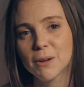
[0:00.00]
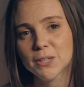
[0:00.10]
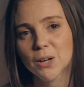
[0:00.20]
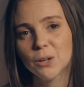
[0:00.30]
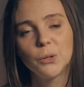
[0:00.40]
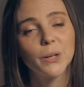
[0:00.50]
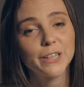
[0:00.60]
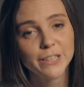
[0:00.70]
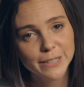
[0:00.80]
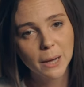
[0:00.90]
measure, you can
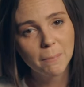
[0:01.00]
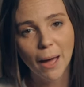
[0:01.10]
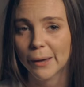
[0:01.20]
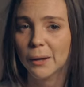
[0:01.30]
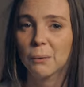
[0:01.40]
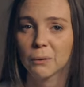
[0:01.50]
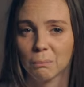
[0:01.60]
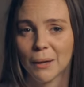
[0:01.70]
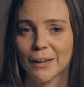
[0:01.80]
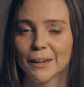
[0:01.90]
just come hiking with
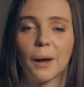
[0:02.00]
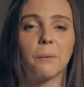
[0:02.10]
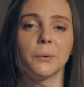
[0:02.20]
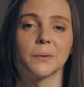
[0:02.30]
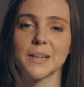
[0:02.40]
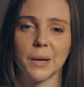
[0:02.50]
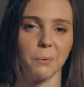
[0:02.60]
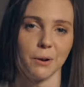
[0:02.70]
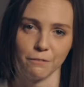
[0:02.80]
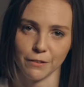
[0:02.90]
me and I will take
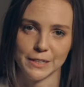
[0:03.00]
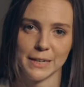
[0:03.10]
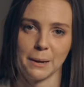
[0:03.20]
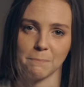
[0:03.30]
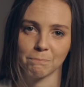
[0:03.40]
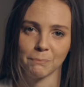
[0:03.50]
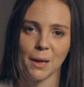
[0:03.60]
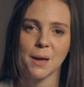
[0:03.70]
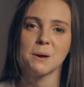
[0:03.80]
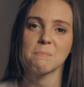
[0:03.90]
one for the team.
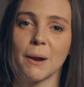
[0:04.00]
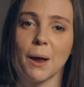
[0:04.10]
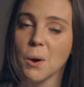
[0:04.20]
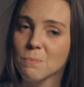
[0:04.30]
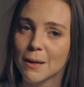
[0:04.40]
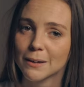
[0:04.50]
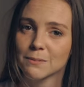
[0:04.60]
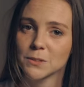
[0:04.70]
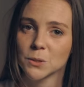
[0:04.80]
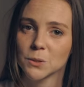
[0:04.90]
But I hope that
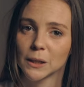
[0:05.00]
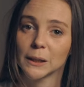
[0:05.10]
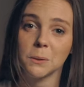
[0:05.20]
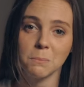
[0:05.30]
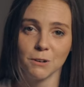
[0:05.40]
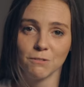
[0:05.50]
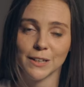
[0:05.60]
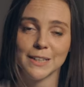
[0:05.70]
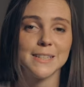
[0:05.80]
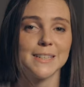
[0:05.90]
gives you a little bit of
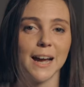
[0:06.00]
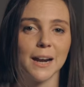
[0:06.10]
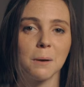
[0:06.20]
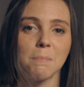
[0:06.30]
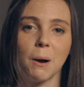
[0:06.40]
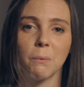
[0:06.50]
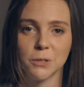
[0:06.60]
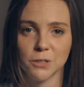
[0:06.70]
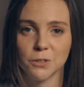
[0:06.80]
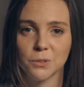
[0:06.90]
an insight about
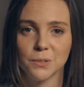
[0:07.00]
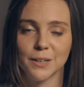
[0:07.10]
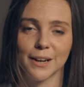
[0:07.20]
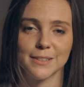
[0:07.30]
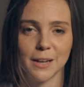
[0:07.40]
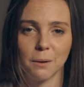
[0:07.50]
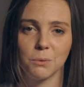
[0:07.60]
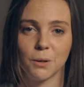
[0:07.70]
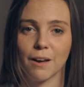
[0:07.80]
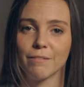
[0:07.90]
what to do next time
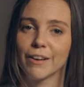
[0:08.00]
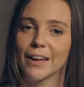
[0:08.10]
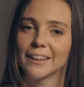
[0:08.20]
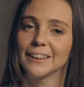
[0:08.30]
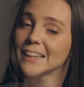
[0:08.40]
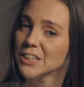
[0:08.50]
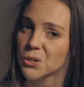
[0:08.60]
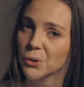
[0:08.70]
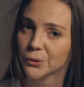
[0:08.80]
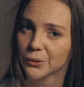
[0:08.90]
you have a leech
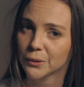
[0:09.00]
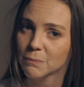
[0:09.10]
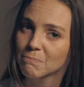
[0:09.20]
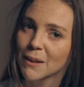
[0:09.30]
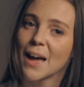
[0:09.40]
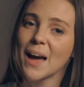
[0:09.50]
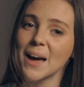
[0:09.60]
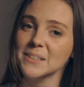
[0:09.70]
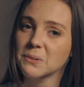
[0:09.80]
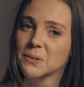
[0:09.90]
on you.
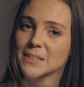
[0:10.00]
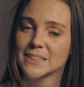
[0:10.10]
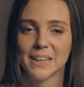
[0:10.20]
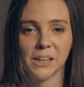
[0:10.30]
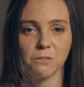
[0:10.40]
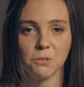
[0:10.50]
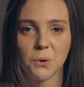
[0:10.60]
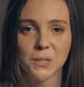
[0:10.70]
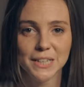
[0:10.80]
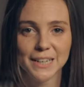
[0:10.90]
As always, thank you for
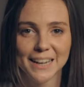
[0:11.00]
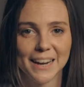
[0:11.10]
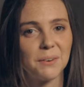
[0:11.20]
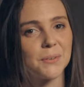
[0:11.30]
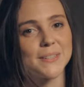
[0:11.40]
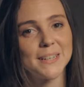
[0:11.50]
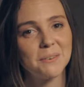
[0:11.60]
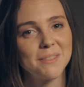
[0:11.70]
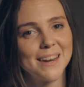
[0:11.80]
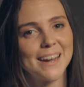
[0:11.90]
watching and I will see
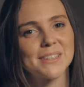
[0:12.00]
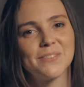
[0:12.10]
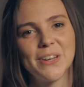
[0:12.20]
you in the next